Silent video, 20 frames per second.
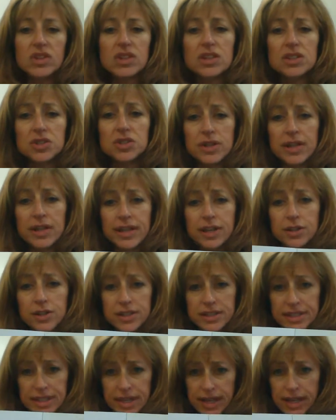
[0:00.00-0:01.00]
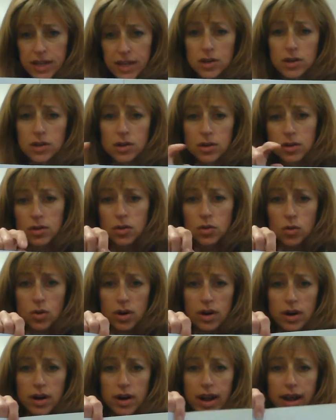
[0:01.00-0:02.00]
So I'd like you to take
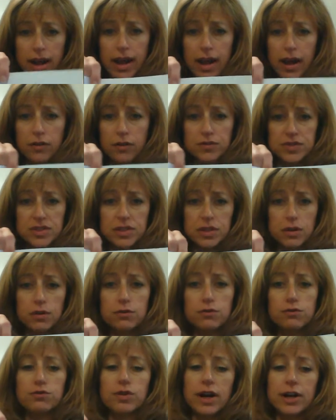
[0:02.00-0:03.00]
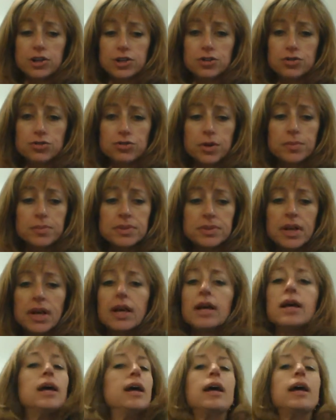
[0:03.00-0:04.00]
your halves fraction strips,
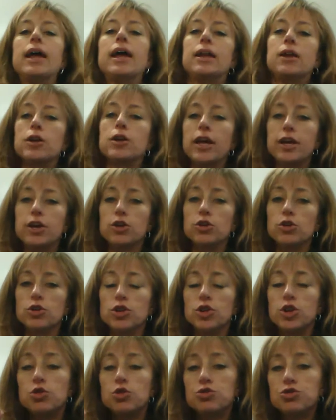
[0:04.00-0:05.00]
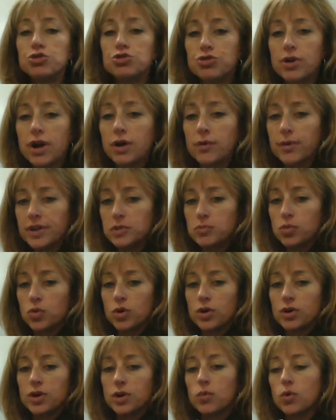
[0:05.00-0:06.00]
and I'd like you to use your dry erase
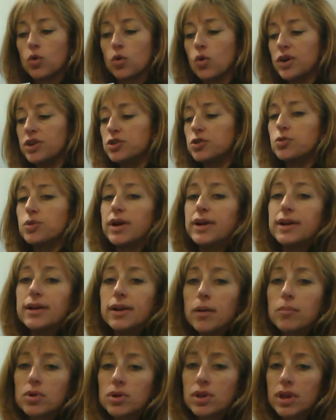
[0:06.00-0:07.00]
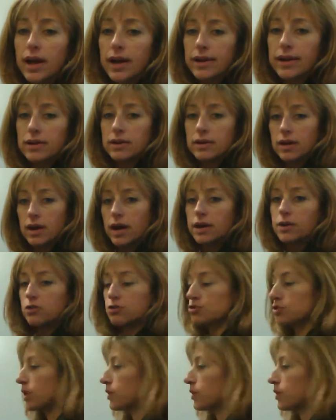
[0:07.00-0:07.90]
board. We're going to create a number line on your dry